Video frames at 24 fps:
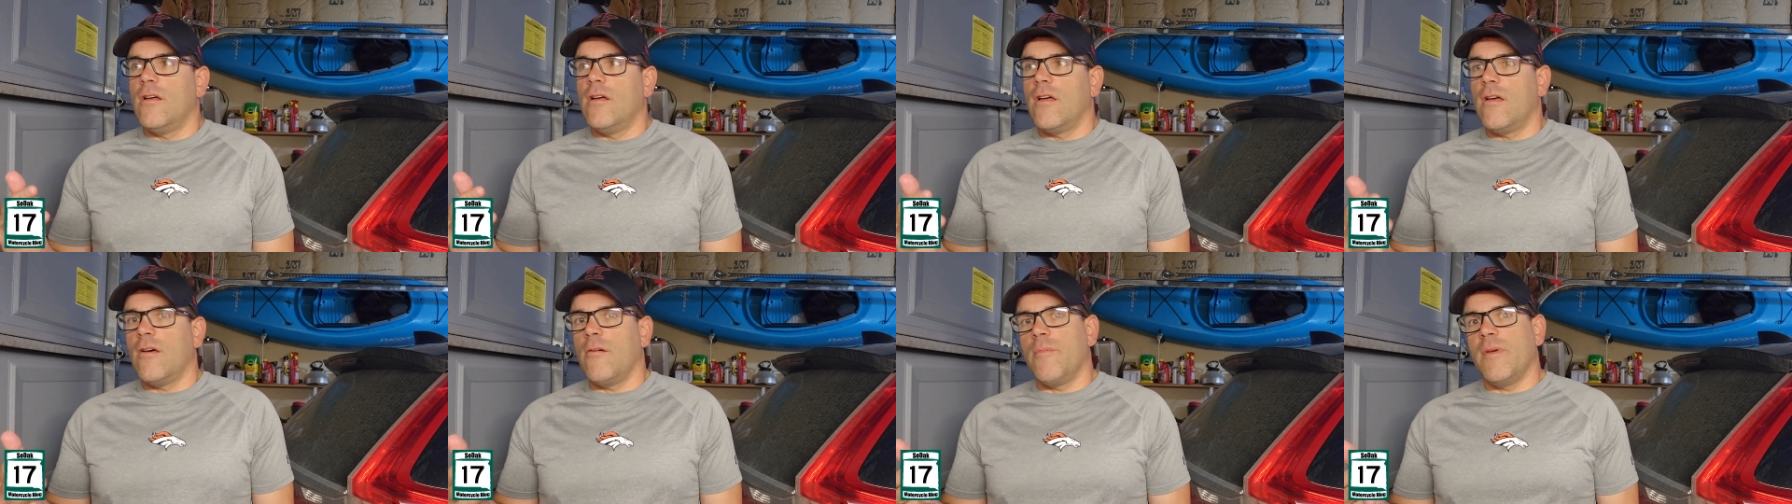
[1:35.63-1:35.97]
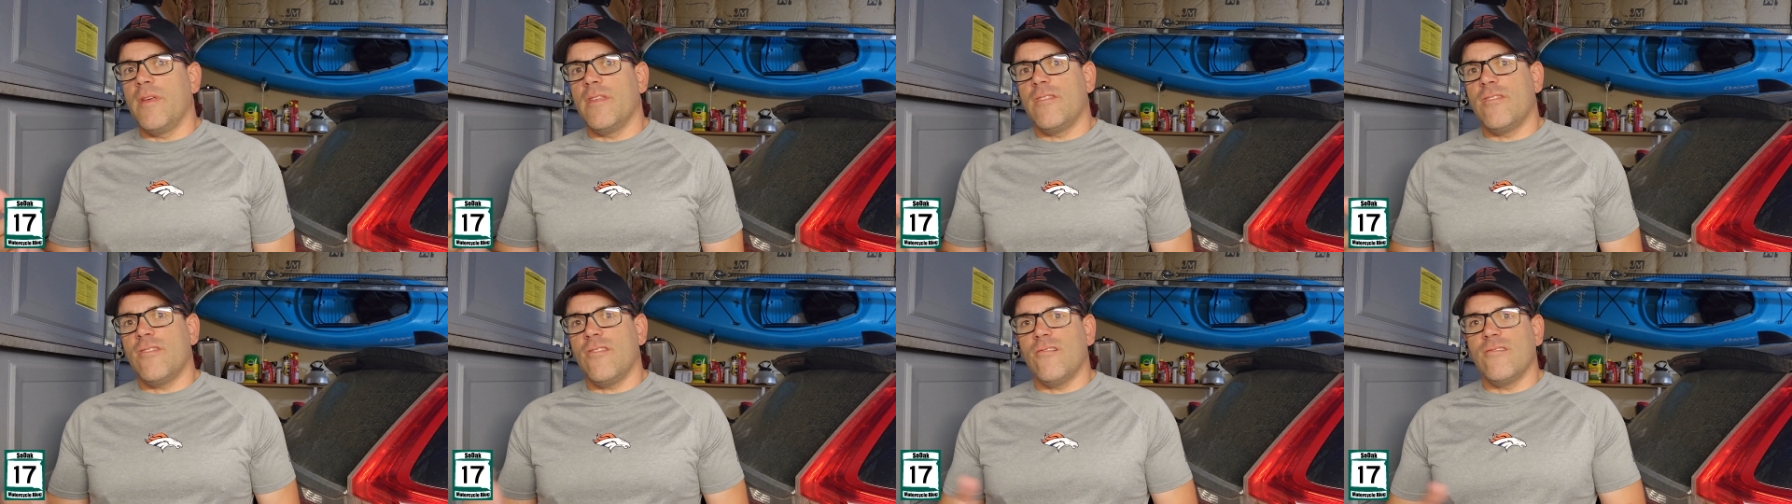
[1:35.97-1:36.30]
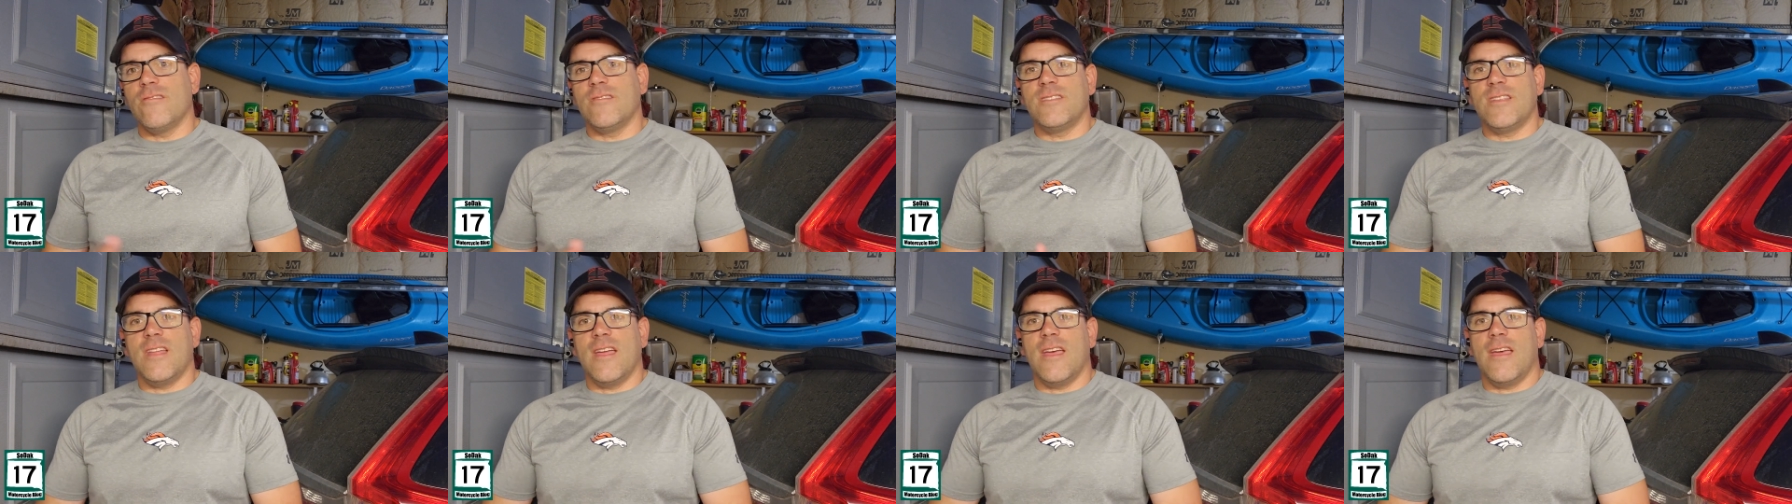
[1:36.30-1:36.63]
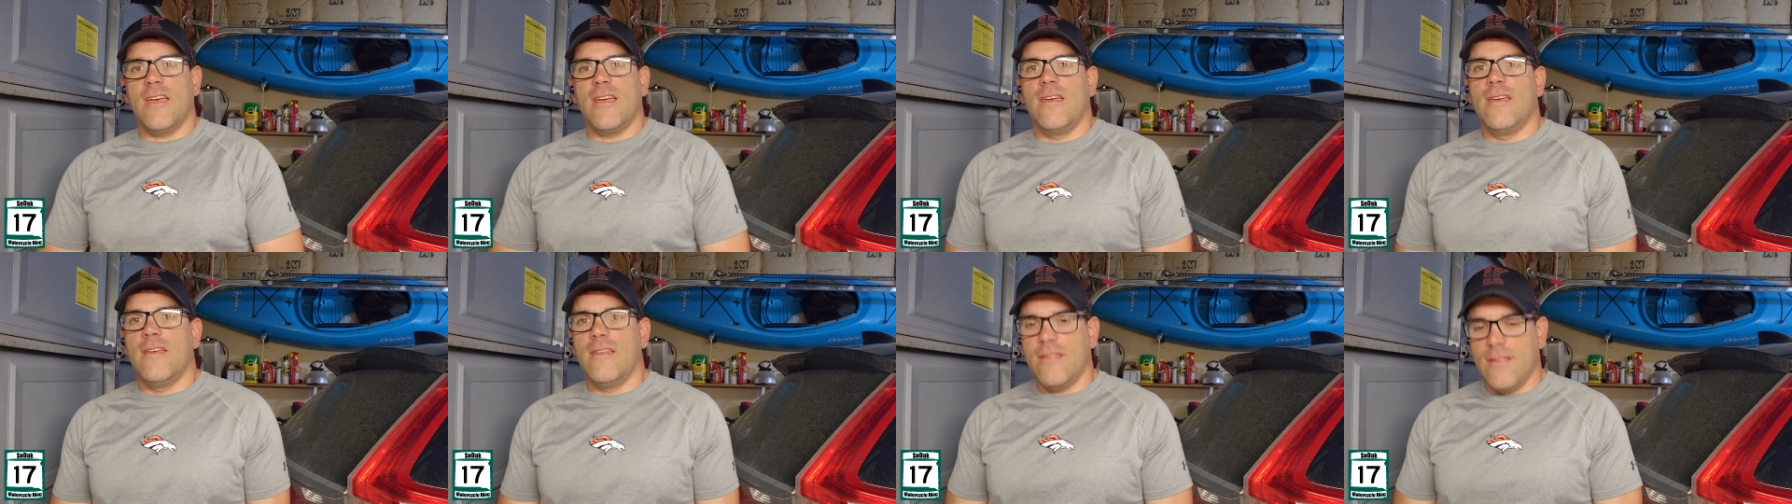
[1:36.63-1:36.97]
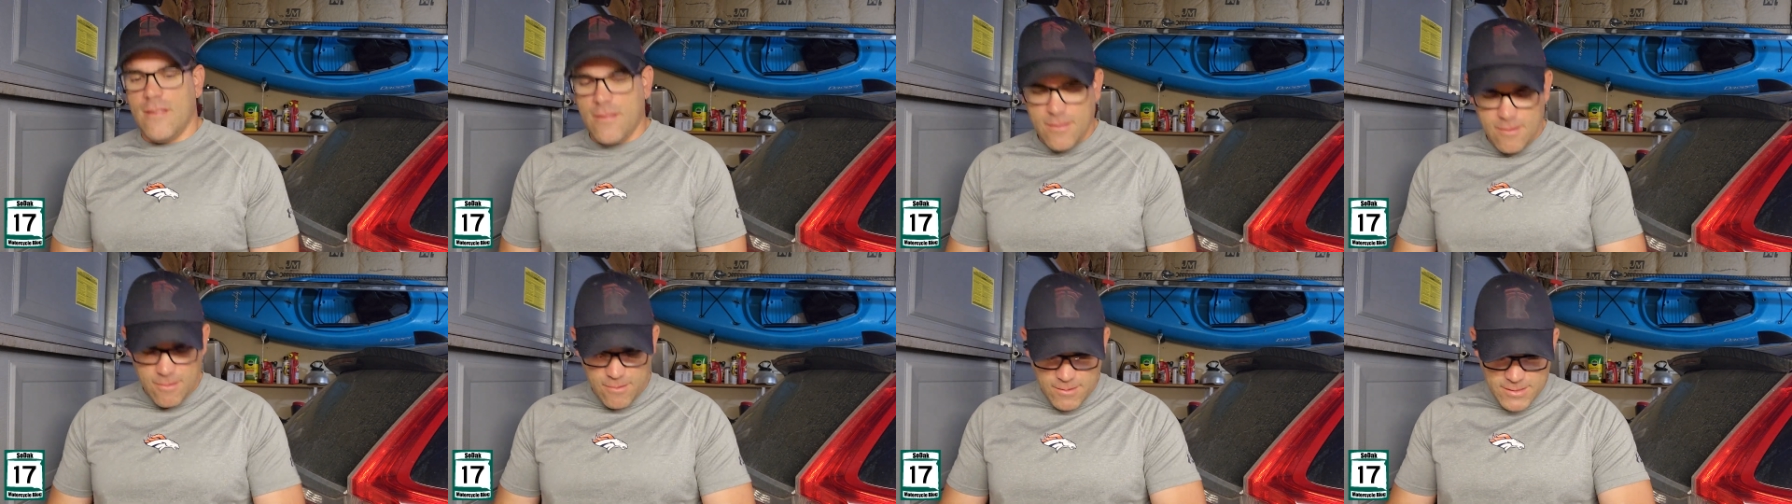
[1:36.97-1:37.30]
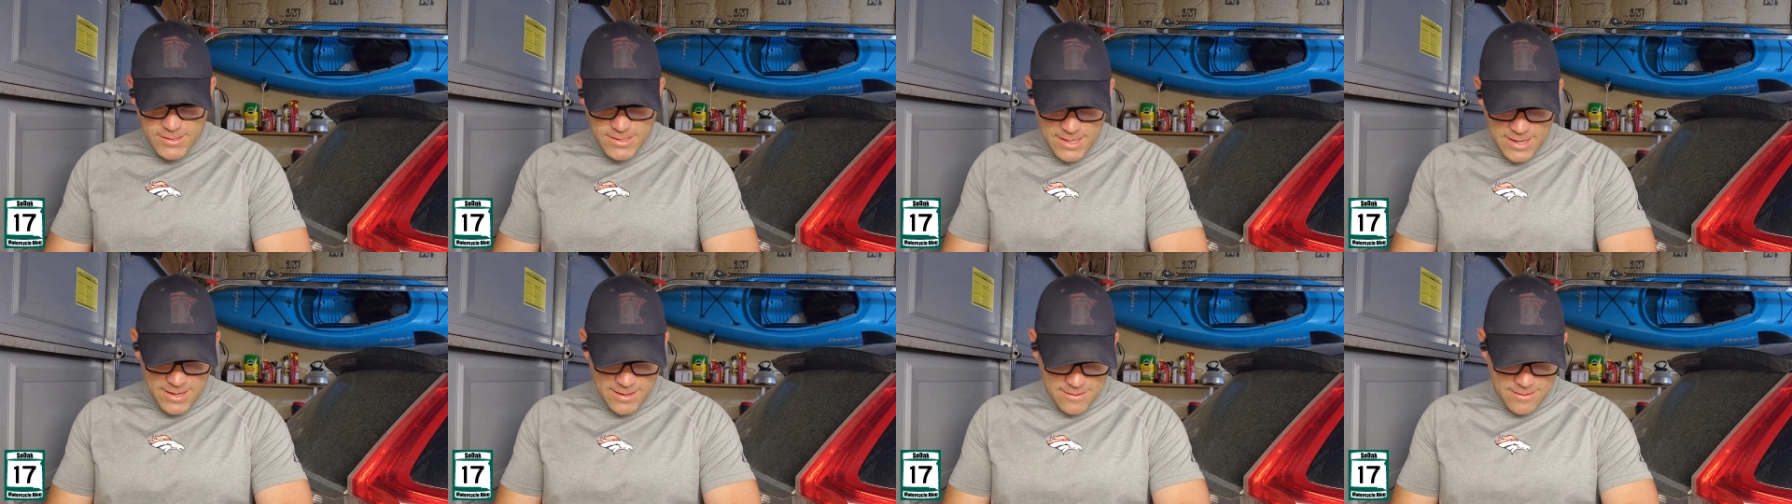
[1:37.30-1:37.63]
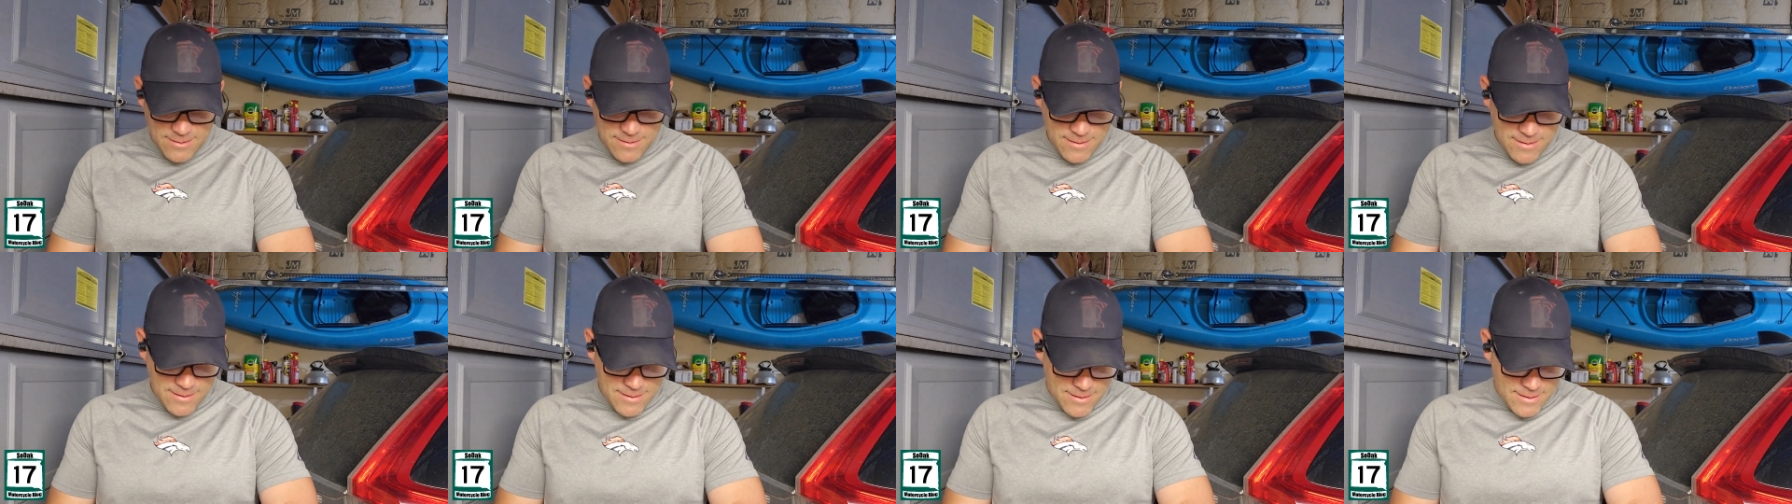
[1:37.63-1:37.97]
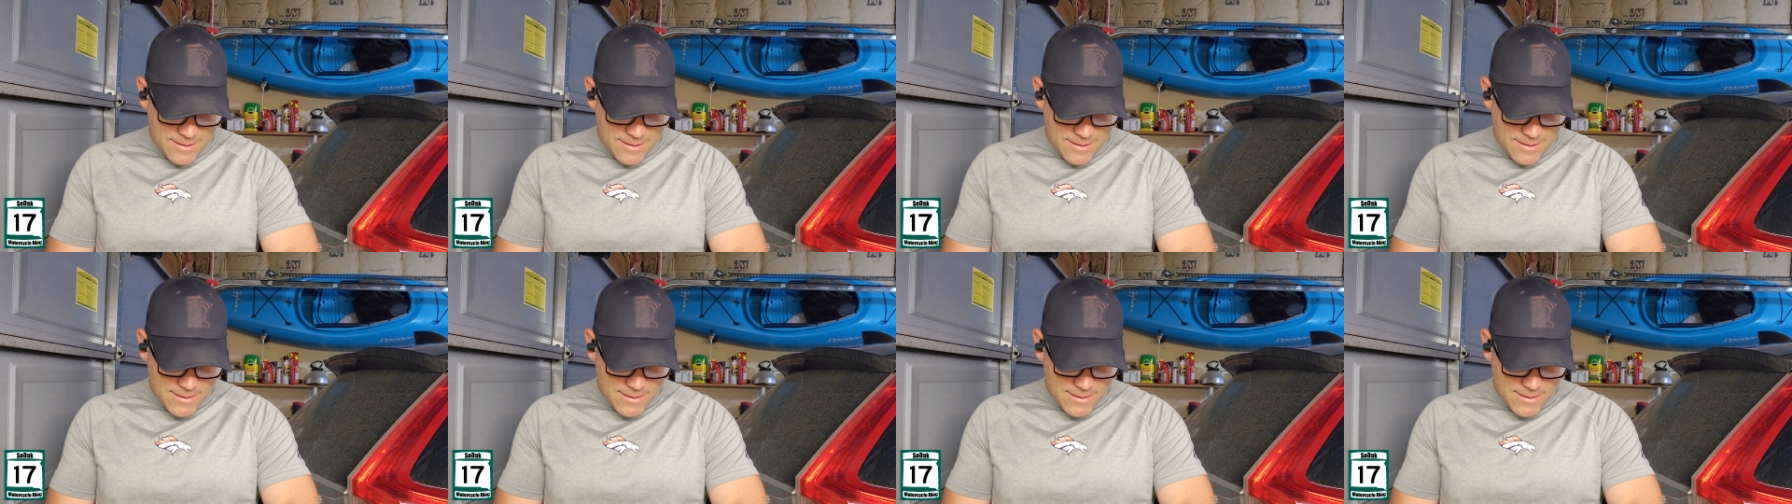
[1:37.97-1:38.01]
It'll be Thursday, the 13th.